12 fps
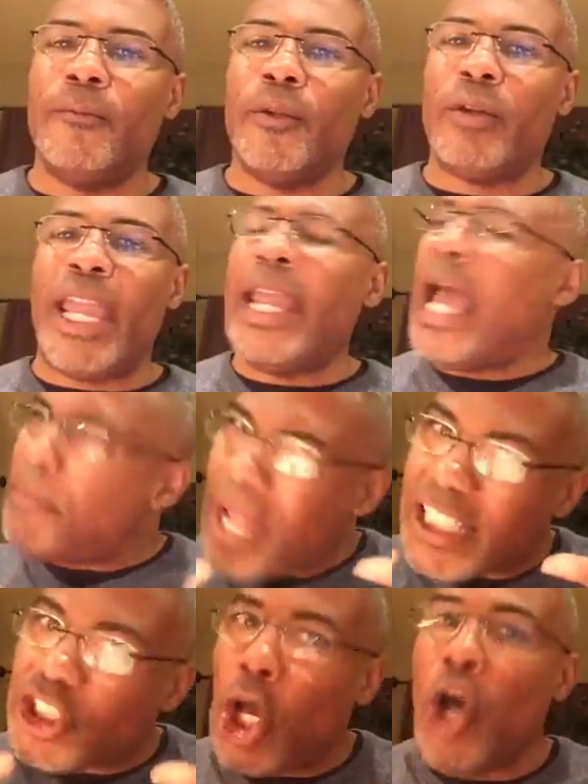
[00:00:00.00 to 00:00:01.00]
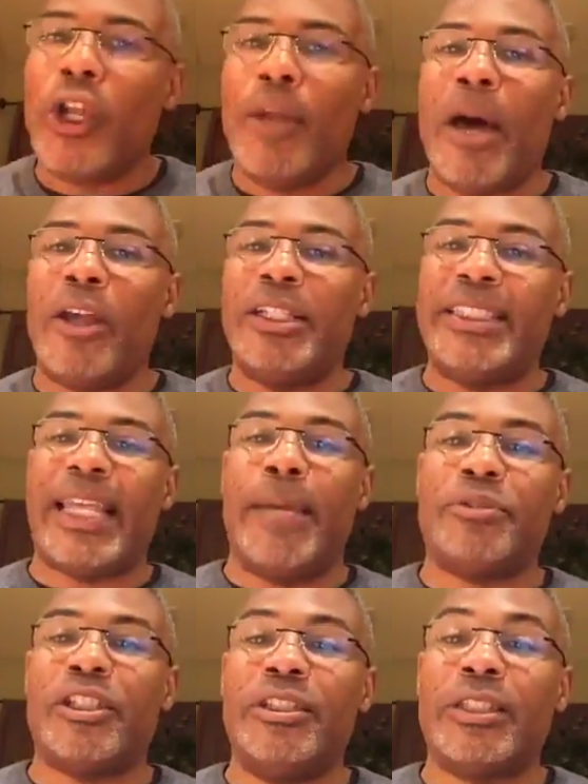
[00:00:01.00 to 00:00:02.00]
okay? I'm not talking about
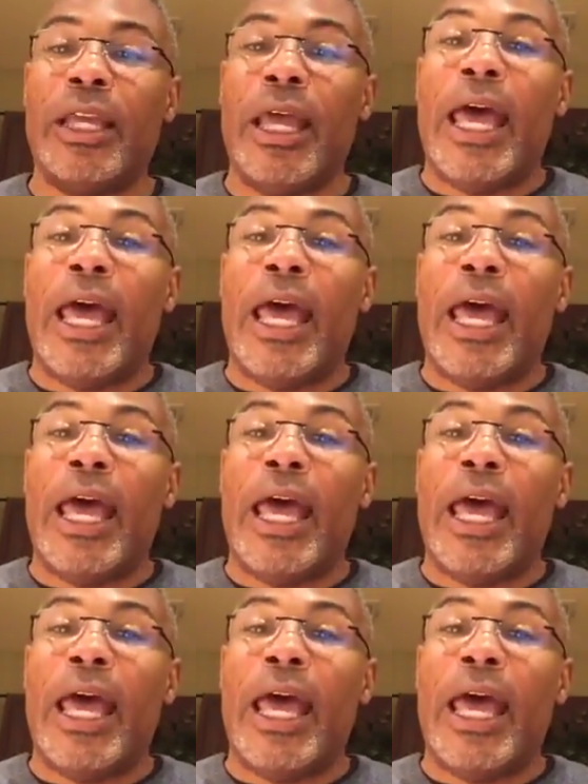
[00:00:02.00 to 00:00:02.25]
exceptions.